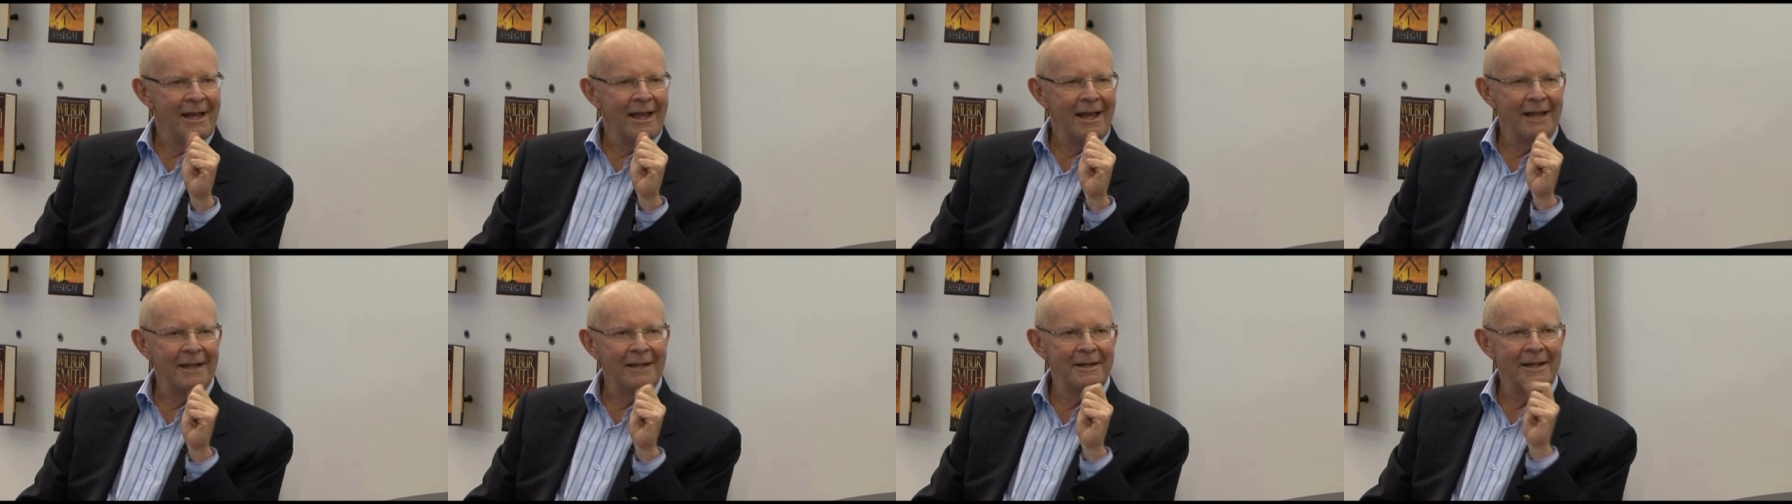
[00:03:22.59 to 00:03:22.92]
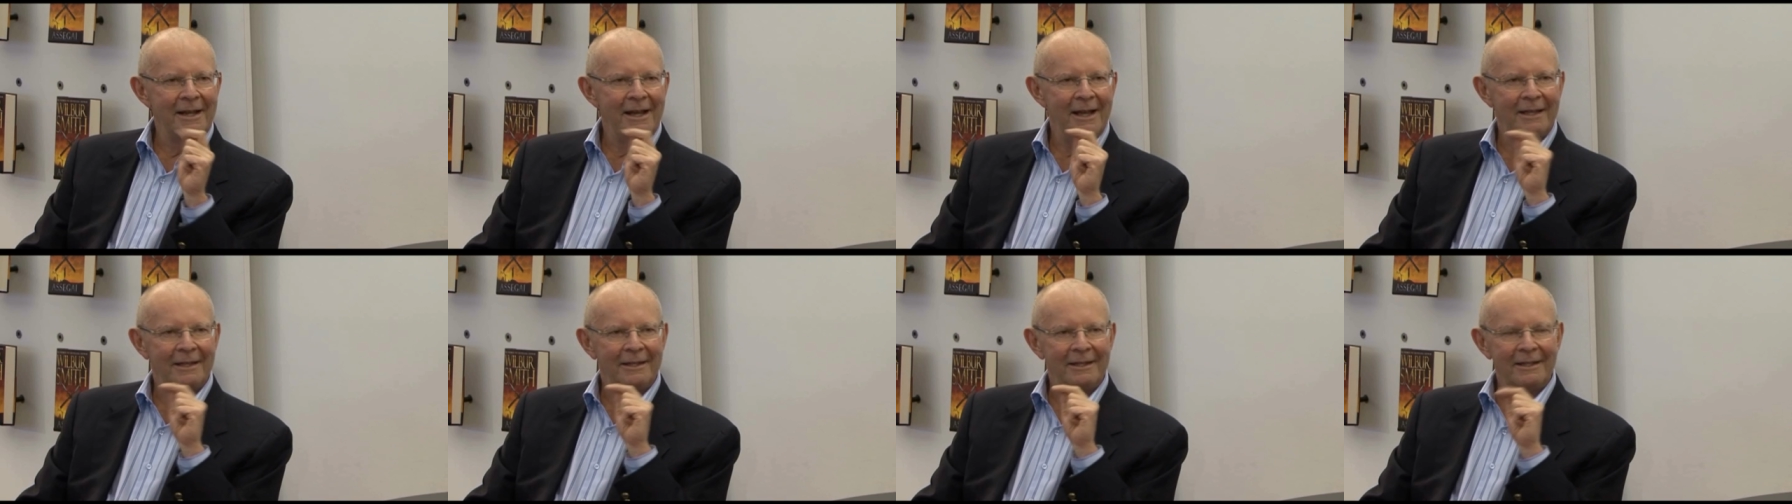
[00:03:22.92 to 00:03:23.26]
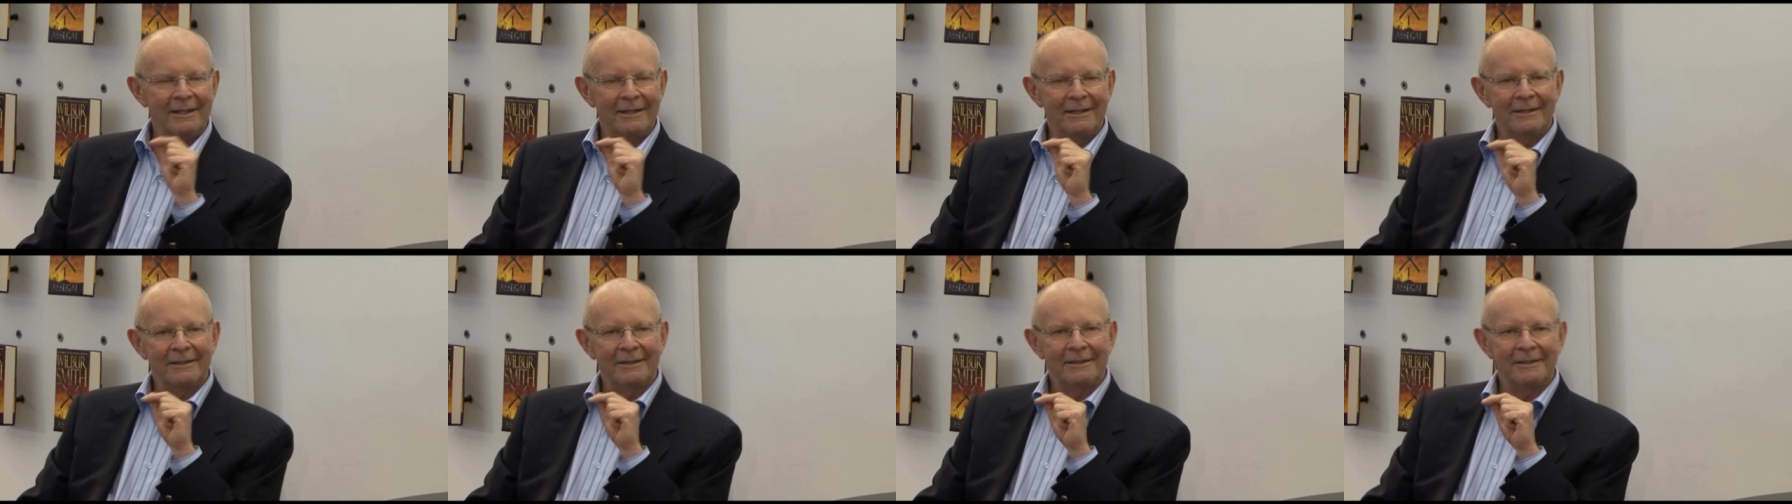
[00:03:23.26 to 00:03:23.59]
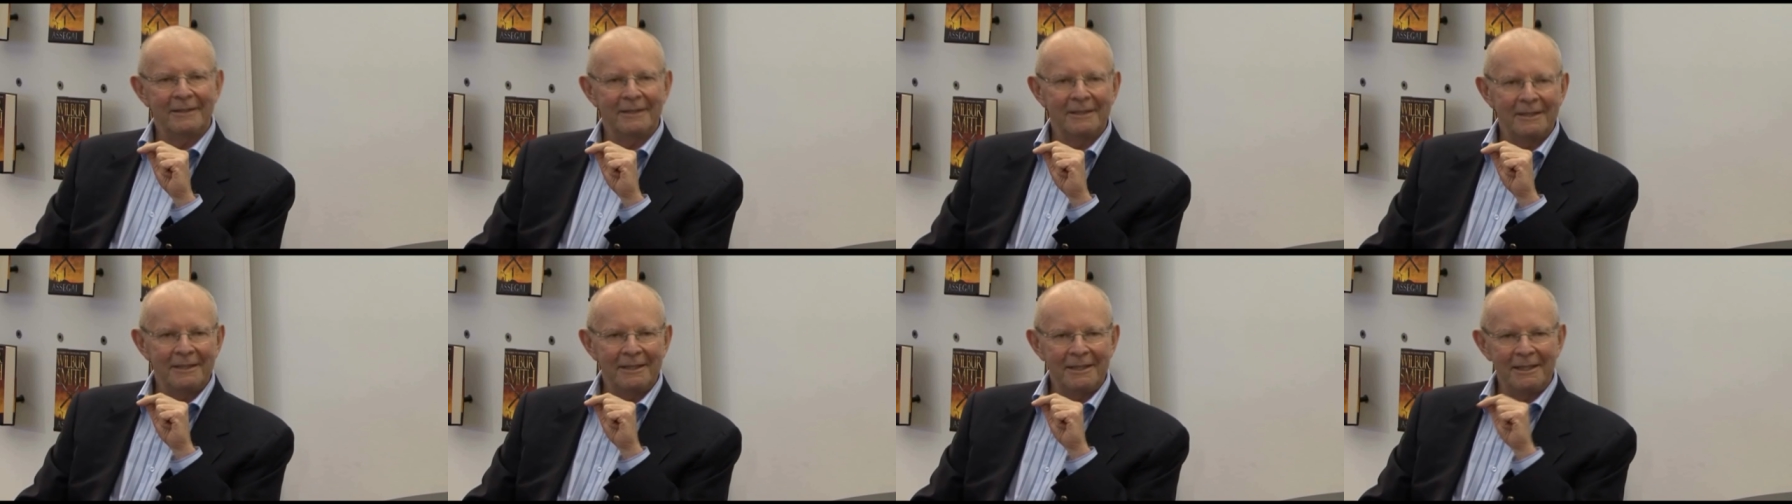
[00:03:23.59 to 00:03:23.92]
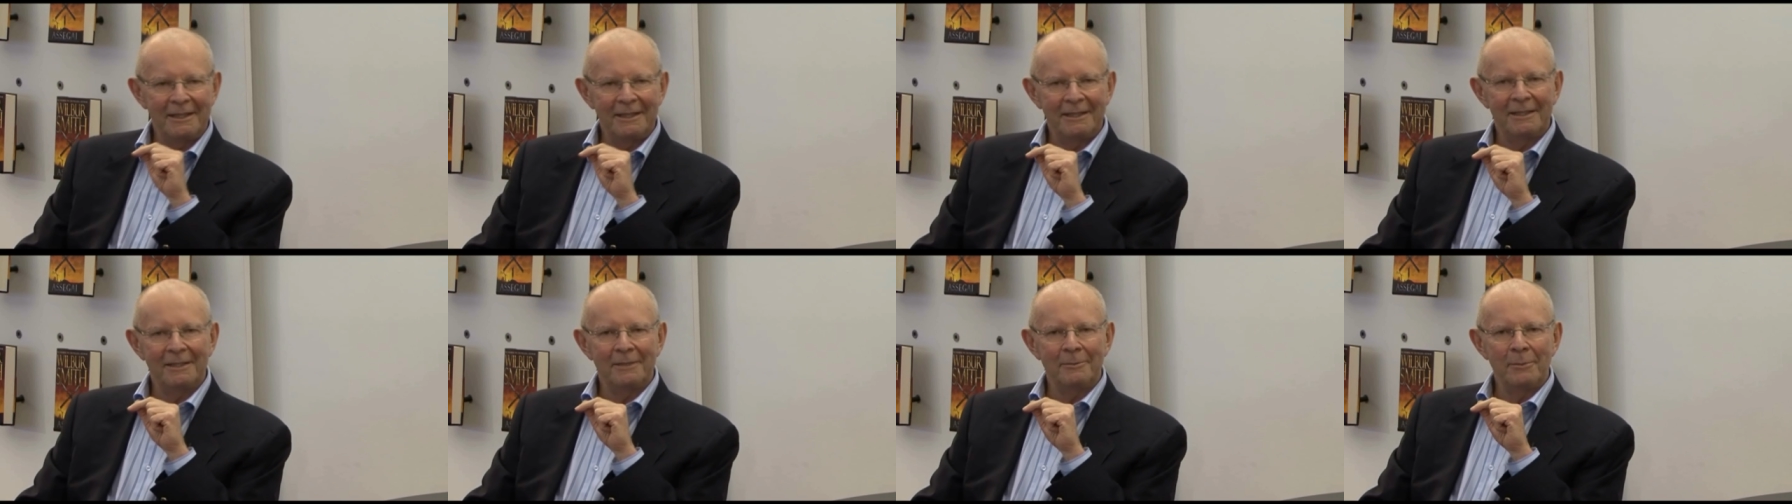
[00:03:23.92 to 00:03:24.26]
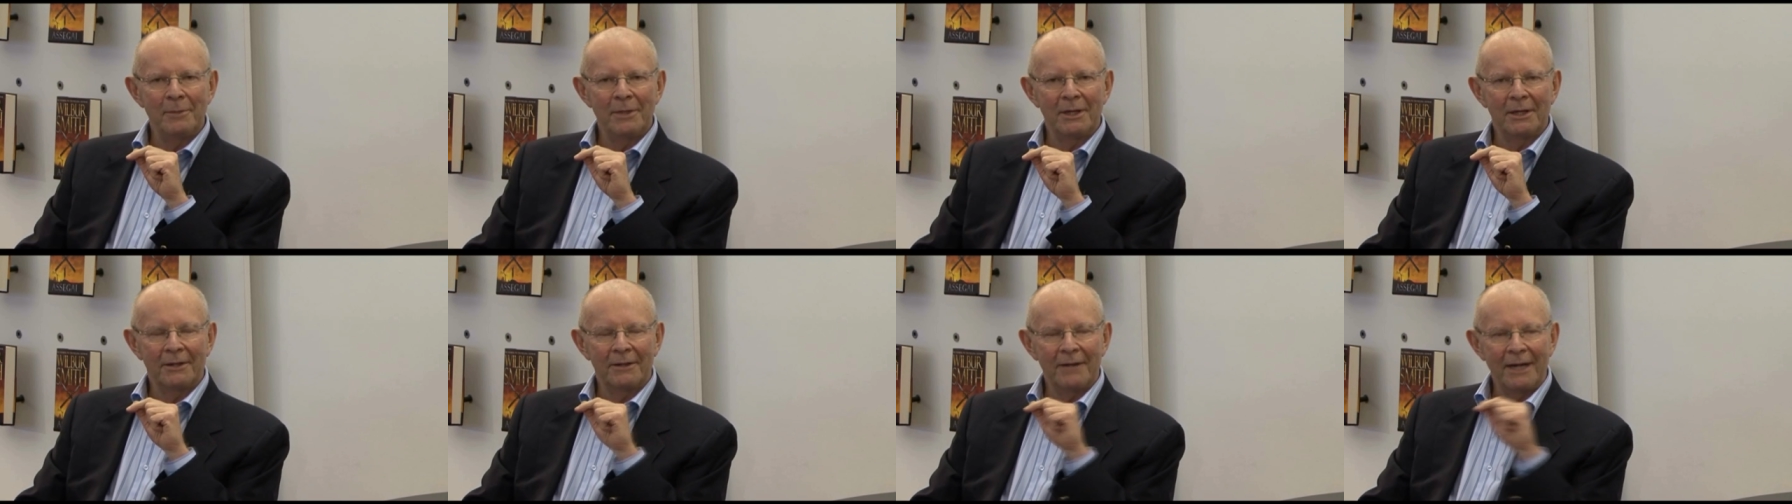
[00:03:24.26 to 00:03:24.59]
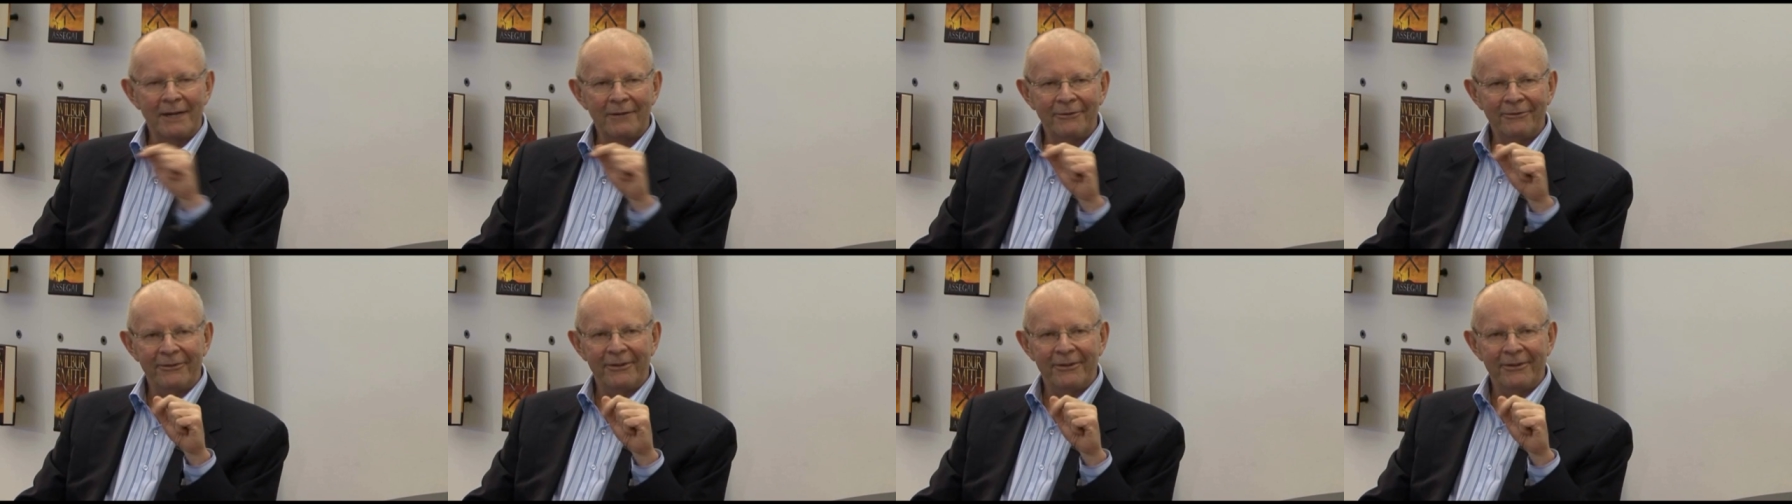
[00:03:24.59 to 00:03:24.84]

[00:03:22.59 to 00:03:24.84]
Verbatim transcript: And I think that, that, he did me a great